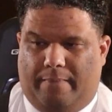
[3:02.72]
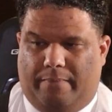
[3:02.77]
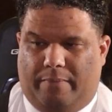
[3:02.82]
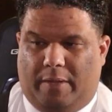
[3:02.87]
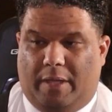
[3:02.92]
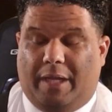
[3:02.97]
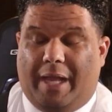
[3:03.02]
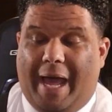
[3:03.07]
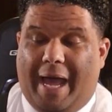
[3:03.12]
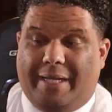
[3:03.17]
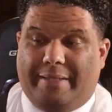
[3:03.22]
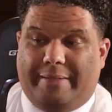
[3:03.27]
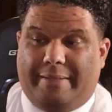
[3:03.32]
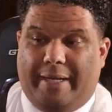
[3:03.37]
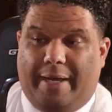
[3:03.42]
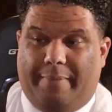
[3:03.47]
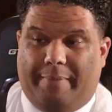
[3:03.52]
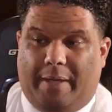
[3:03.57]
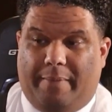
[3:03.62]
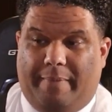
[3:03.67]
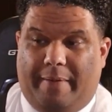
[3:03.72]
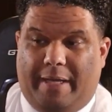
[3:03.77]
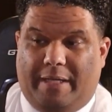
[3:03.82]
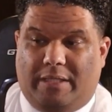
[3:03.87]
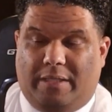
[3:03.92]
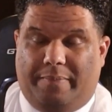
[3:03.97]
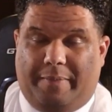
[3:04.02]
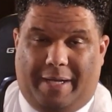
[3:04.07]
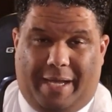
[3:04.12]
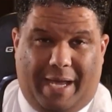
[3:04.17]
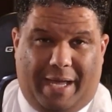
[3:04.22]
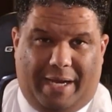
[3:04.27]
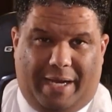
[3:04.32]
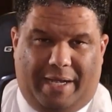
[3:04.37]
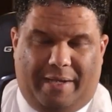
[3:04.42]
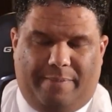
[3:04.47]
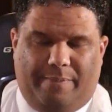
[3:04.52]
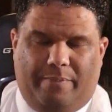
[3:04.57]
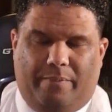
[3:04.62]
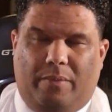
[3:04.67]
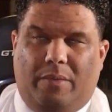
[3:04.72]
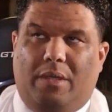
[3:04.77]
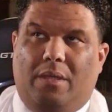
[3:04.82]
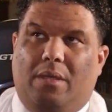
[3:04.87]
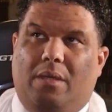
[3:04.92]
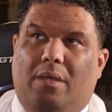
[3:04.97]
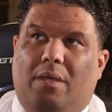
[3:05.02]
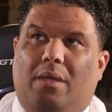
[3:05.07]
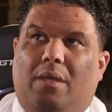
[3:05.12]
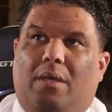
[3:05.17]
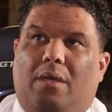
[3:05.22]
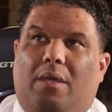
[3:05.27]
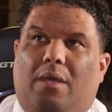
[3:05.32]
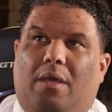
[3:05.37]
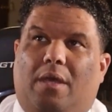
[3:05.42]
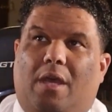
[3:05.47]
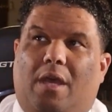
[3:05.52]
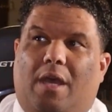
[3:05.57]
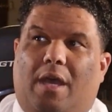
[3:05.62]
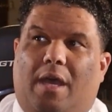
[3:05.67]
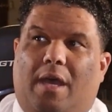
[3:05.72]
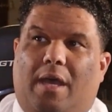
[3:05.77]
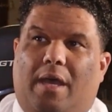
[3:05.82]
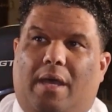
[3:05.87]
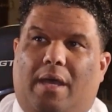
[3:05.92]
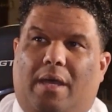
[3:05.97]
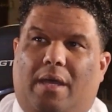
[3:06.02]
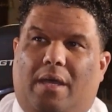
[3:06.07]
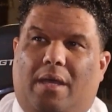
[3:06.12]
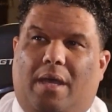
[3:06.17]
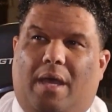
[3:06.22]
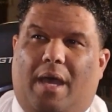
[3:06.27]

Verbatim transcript: the last time I made spaghetti, uh,